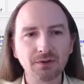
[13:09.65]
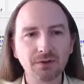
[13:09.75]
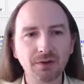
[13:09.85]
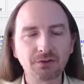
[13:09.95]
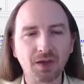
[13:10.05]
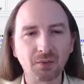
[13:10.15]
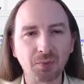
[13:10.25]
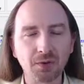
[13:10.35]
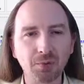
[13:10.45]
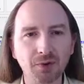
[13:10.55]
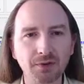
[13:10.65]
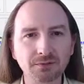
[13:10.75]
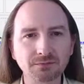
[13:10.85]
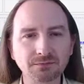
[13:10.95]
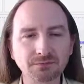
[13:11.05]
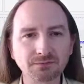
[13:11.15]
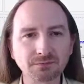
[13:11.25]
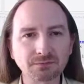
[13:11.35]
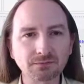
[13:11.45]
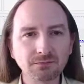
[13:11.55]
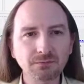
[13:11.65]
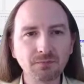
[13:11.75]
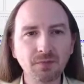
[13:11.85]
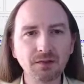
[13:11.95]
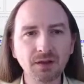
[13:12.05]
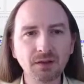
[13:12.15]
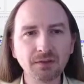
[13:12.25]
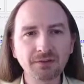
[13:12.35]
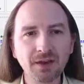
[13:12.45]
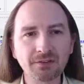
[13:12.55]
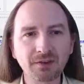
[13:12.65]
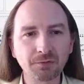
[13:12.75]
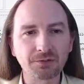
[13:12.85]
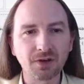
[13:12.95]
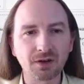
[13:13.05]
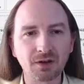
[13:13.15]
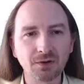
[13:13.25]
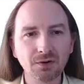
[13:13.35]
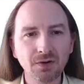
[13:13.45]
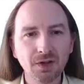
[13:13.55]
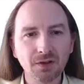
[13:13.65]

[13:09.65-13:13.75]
Here's that breakpoint. Now in this case, I'm just going to go.